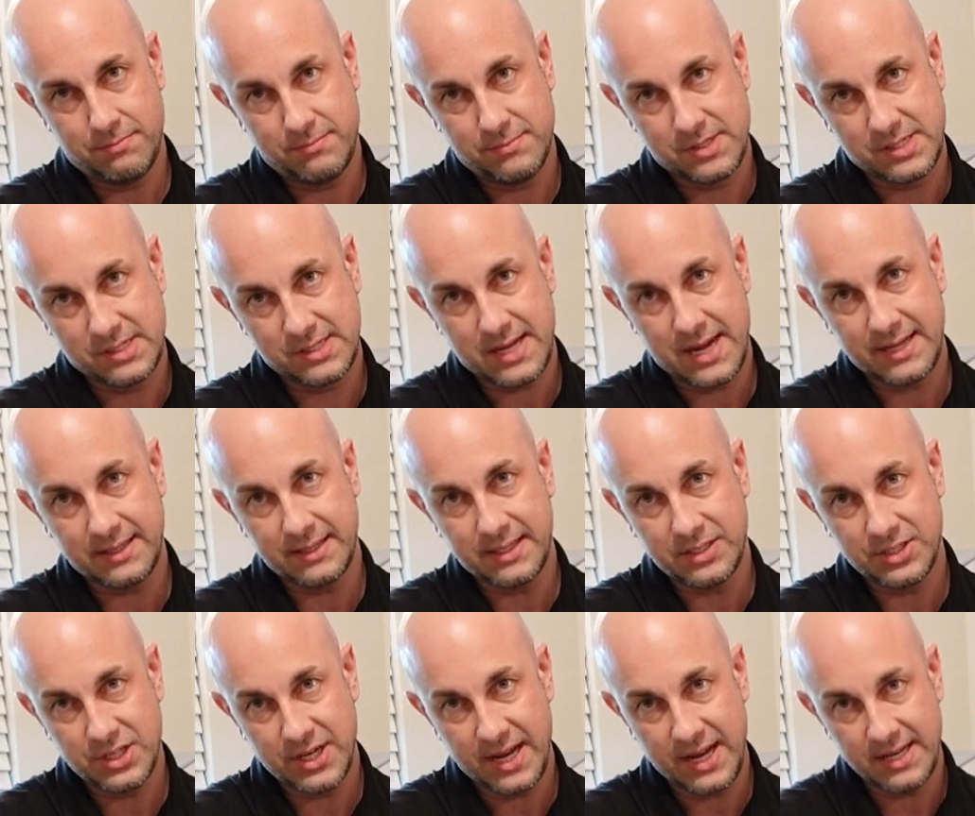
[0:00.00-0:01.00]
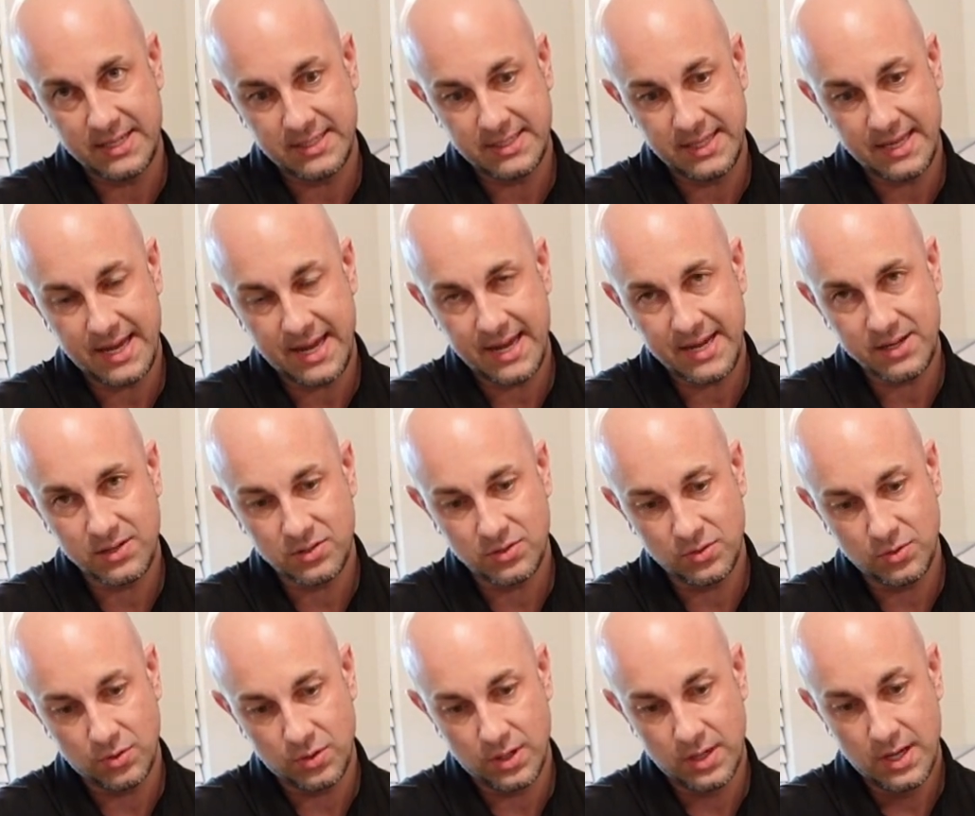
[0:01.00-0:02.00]
slightly change the angle
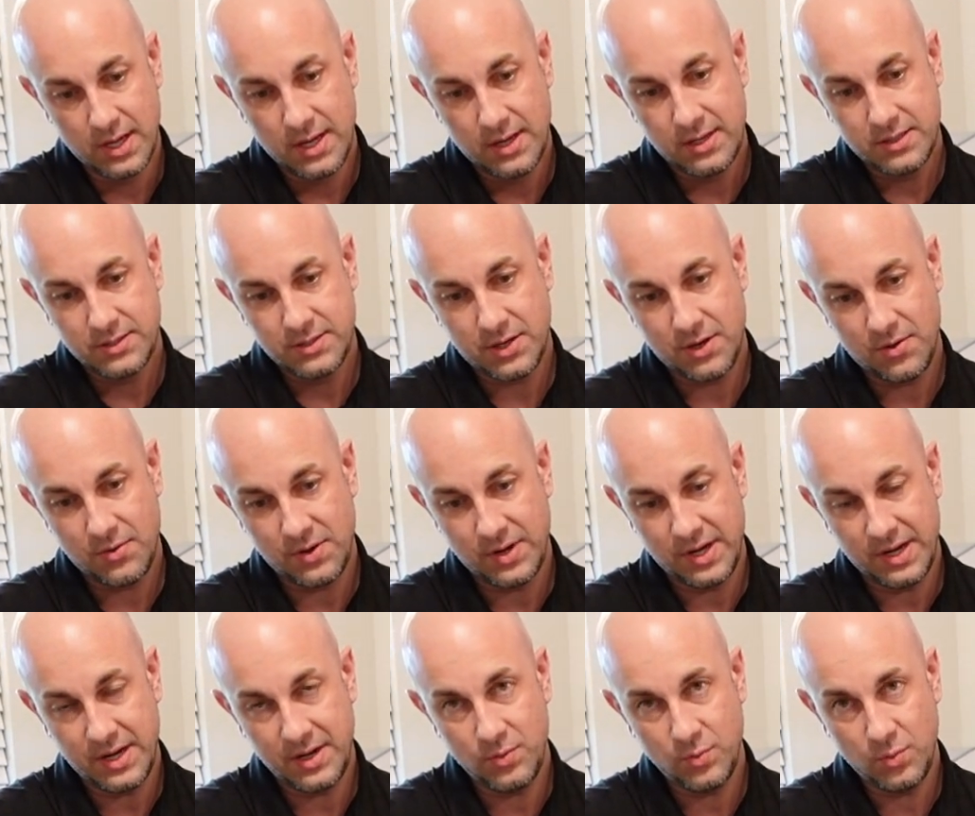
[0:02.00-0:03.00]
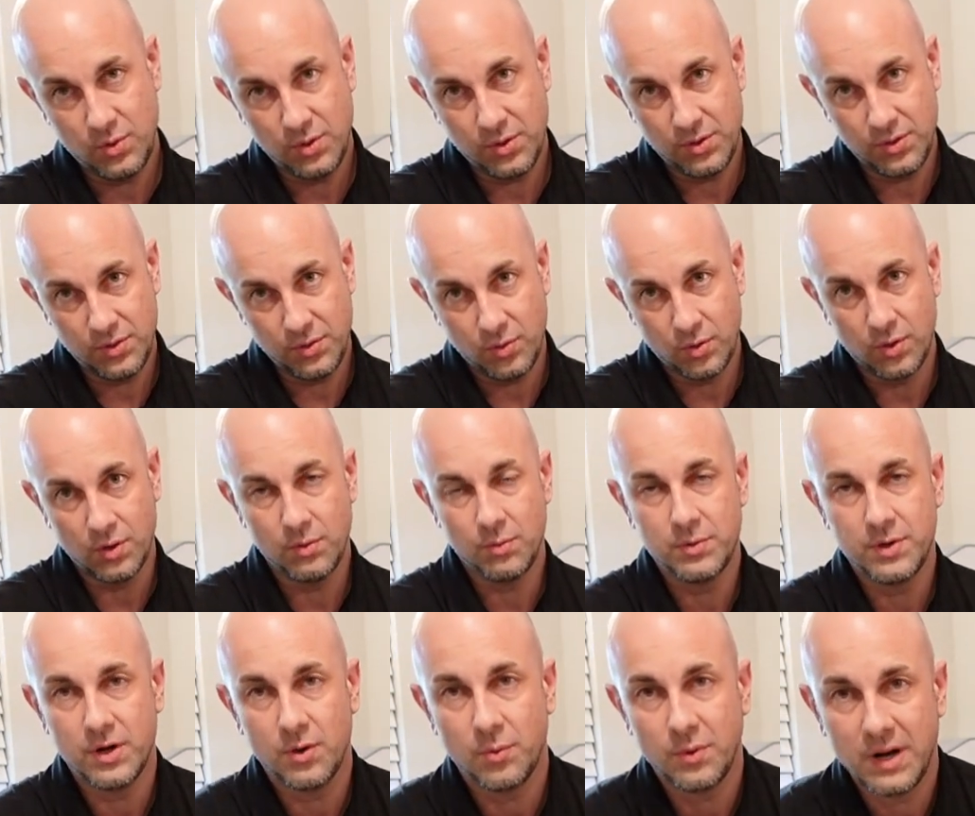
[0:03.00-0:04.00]
or turn it inward, or
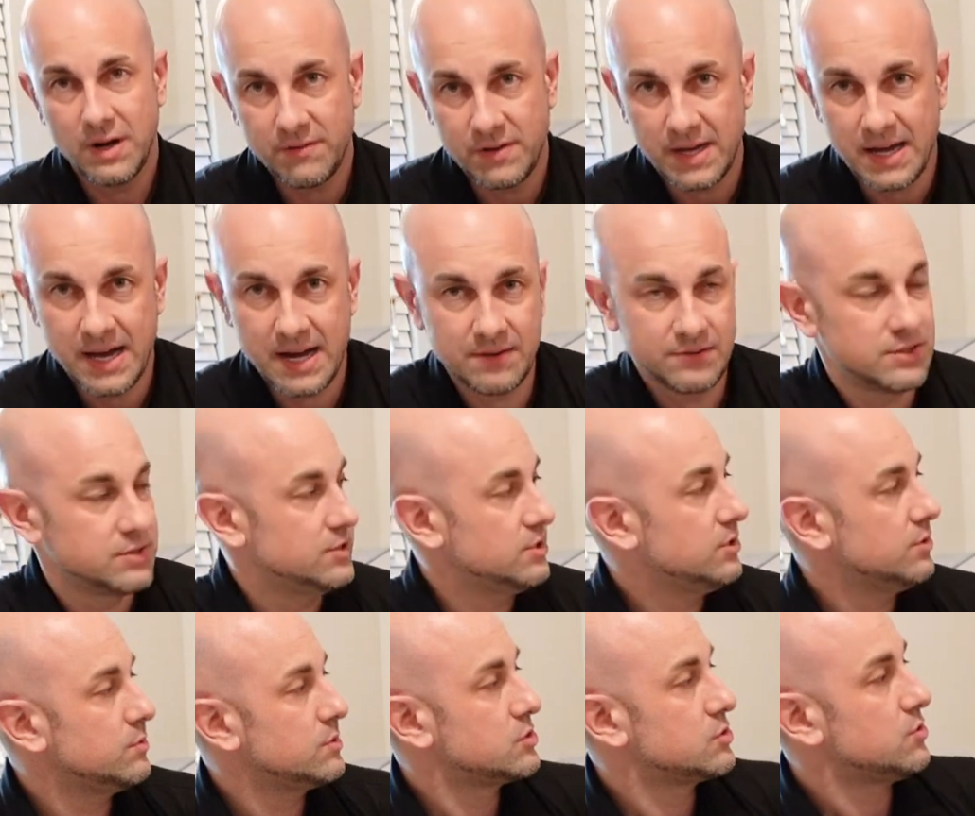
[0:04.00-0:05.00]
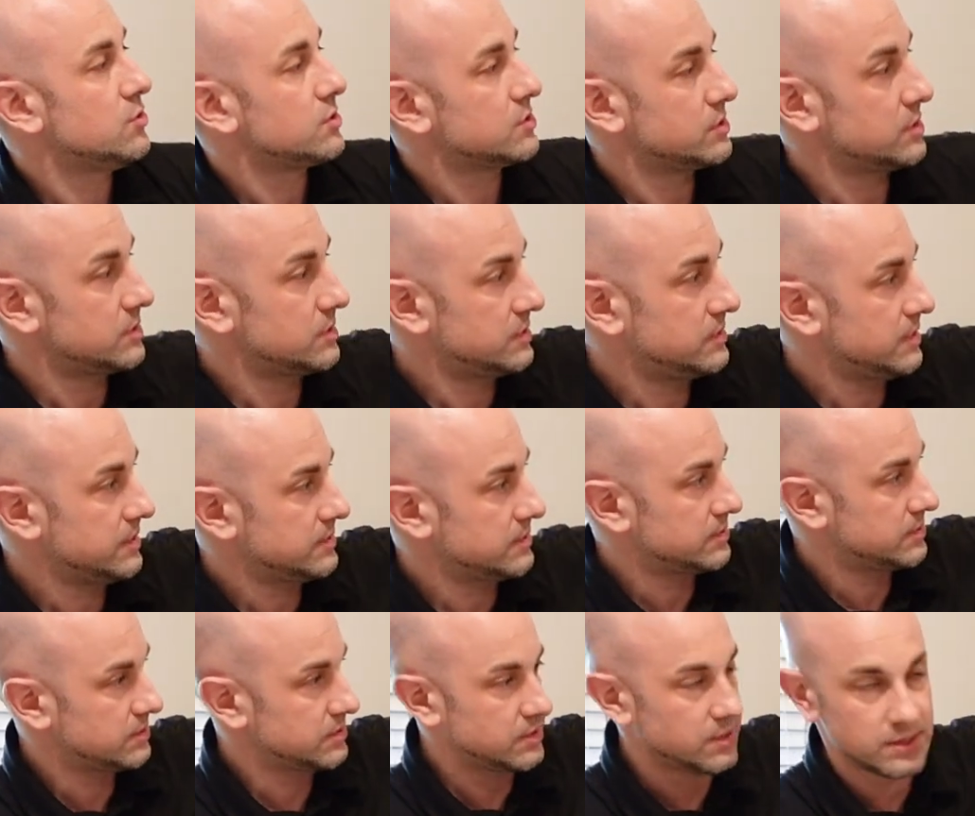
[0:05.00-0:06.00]
whatever you have to do, as long as it
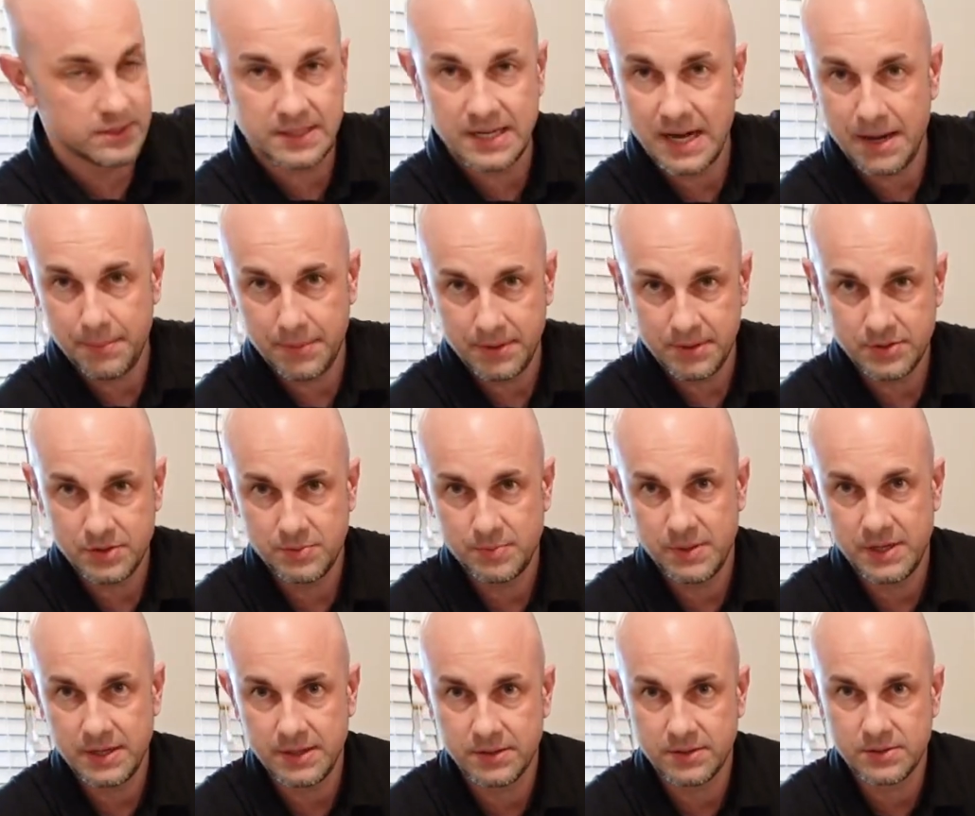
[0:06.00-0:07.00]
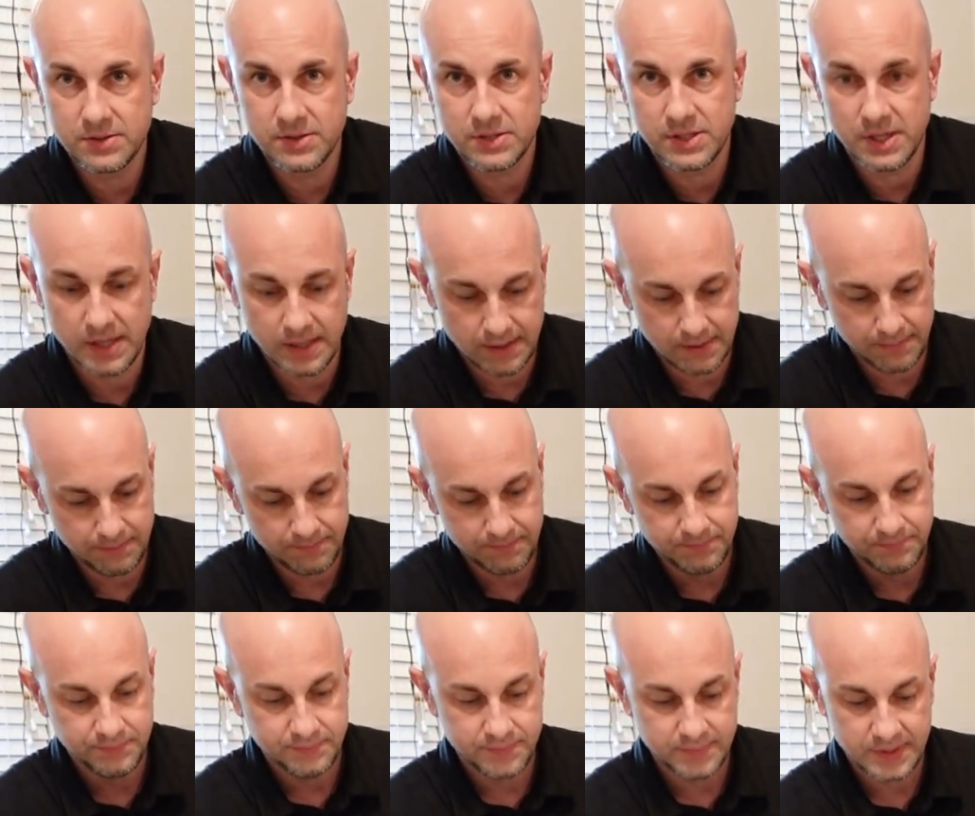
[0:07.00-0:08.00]
sits on top of your speakers
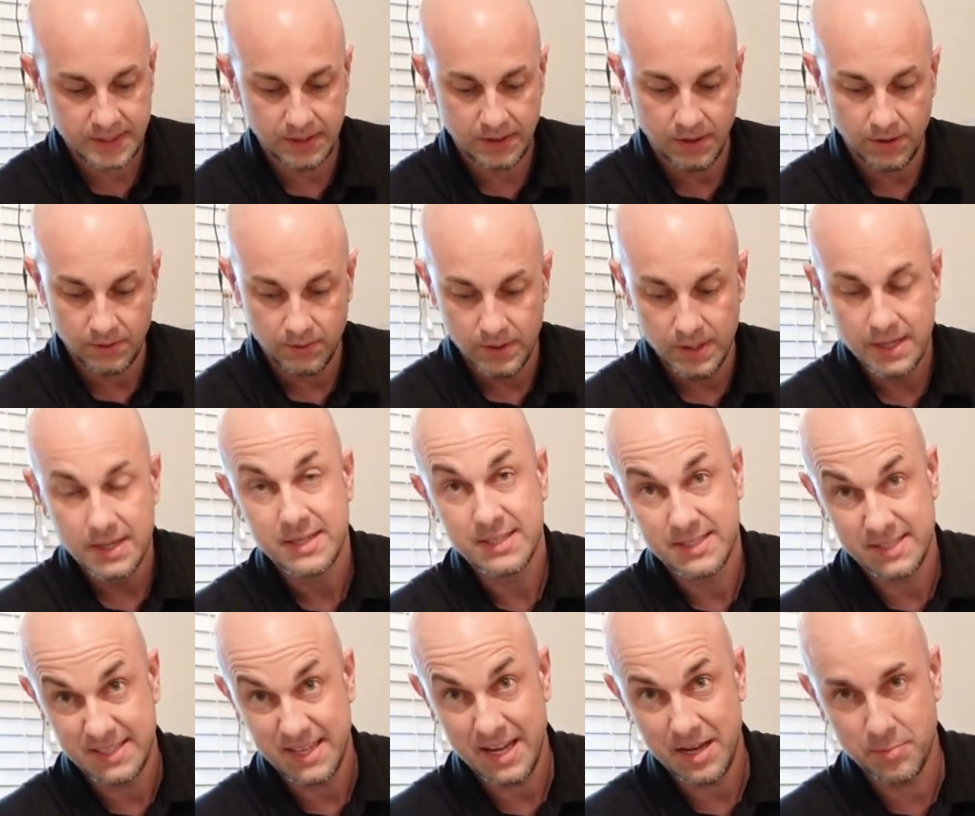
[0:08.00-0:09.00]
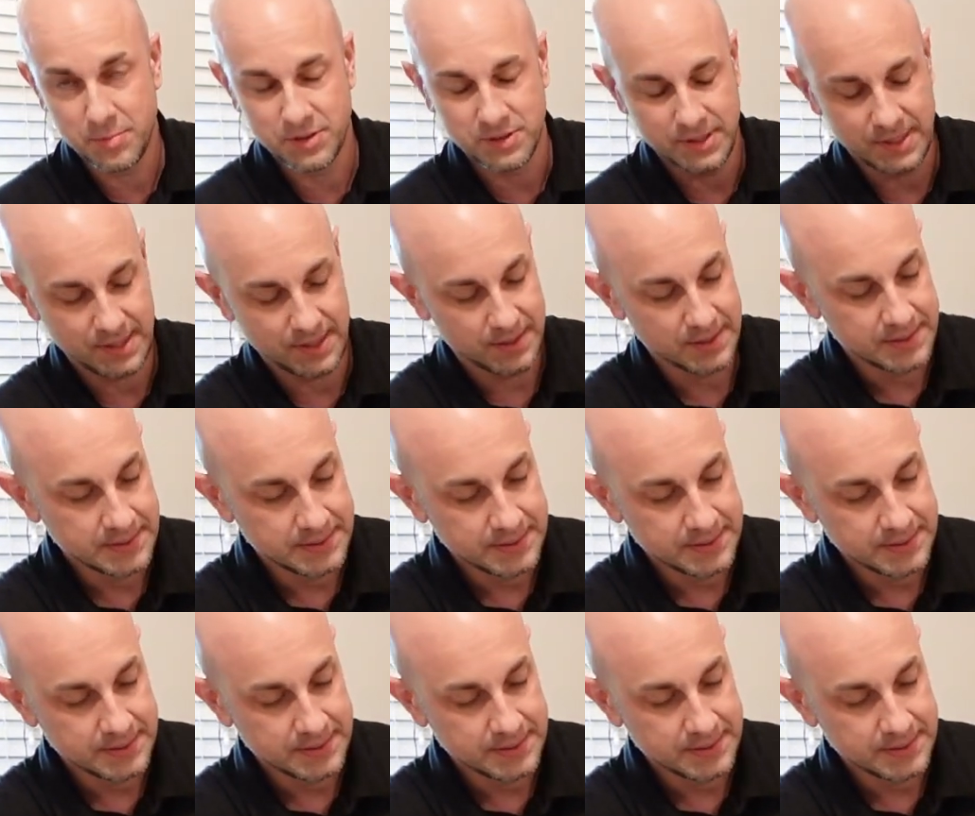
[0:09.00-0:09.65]
stably.